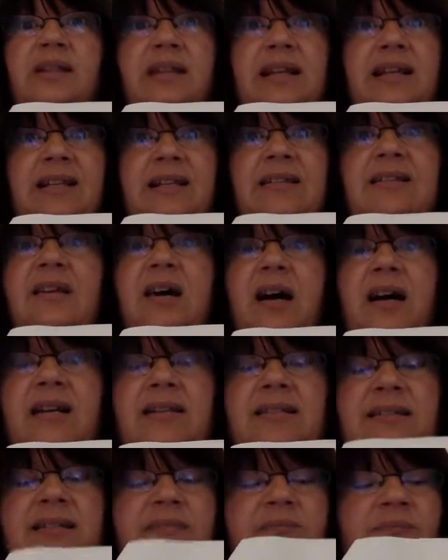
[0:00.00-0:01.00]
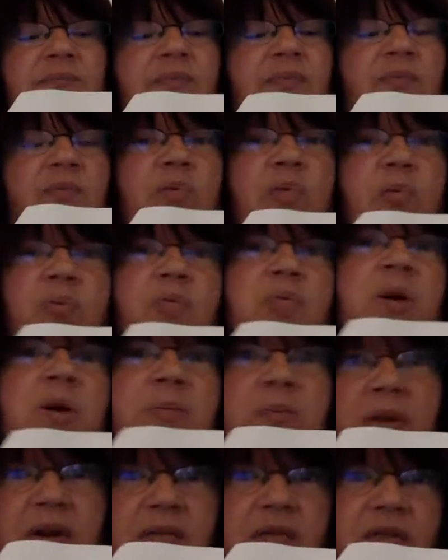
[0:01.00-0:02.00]
That is awesome. We
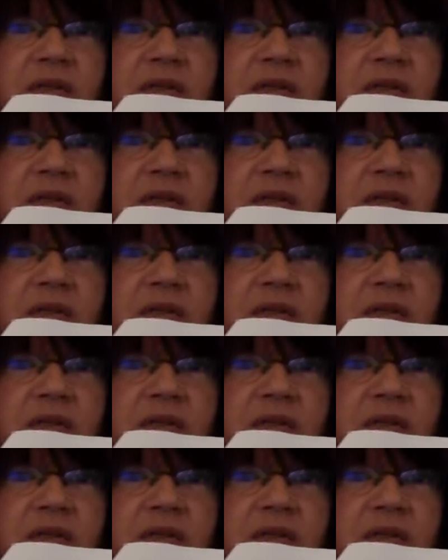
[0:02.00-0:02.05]
want to pray